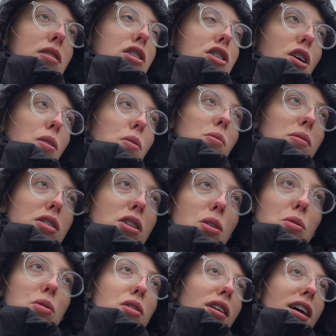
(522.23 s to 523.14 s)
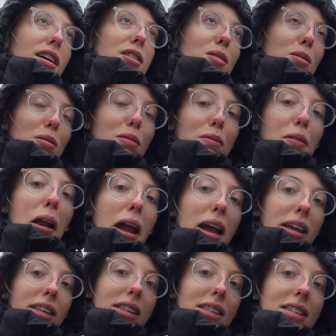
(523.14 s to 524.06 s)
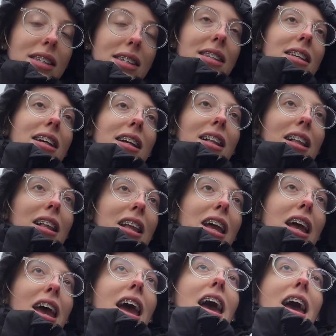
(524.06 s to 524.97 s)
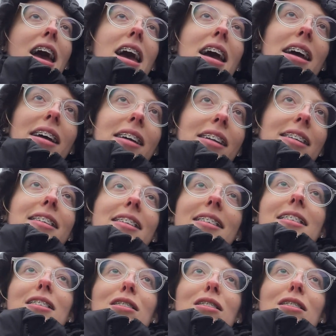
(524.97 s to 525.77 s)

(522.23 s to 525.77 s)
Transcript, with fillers: don't socialize with friends. And